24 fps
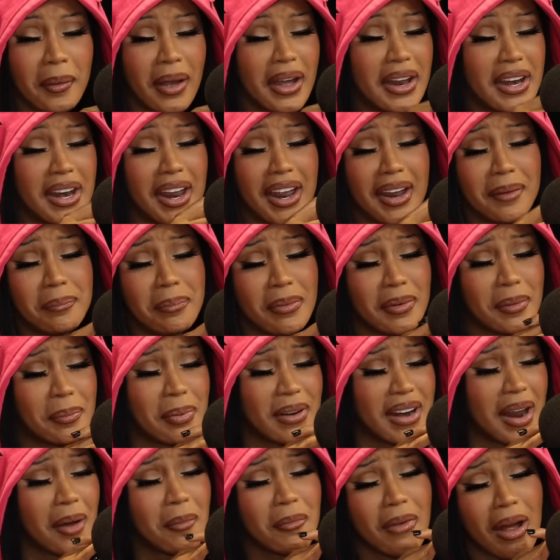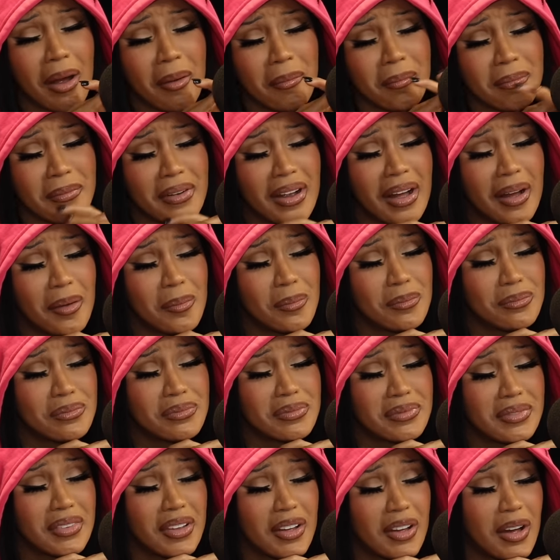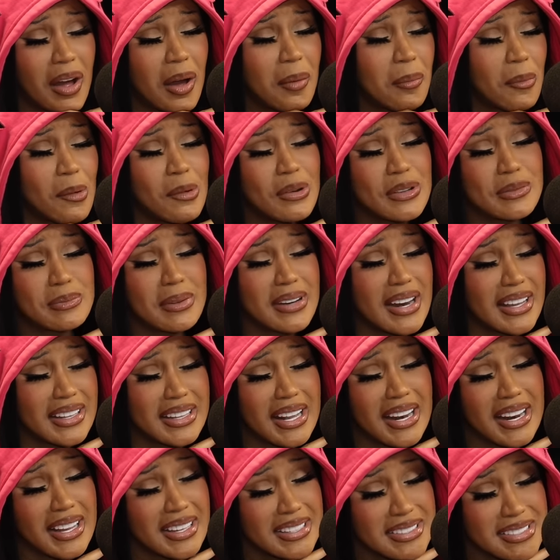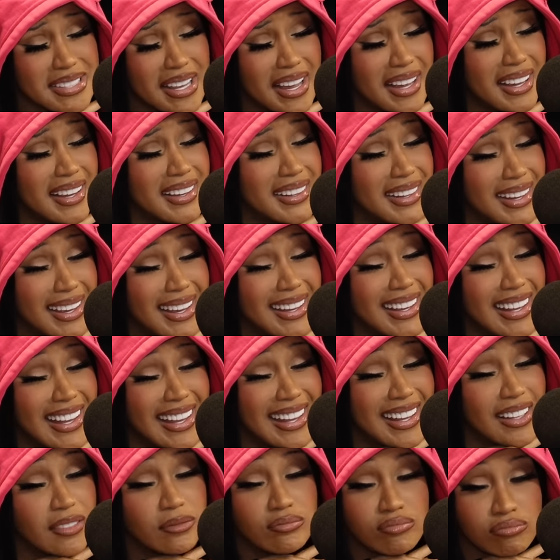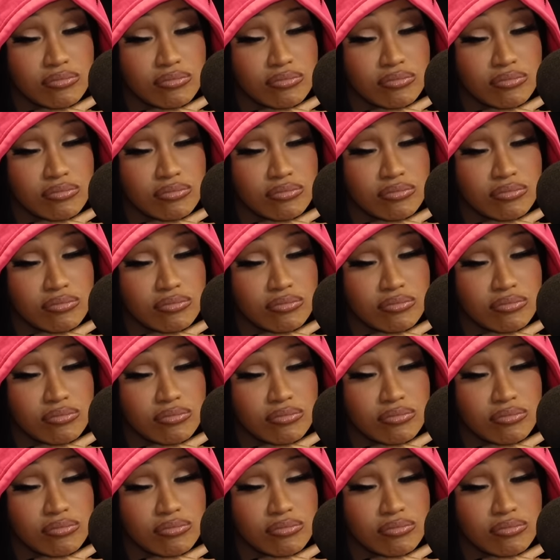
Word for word: I, and, and but, but I'm I'm I'm I'm always been like that. Like it's like yeah.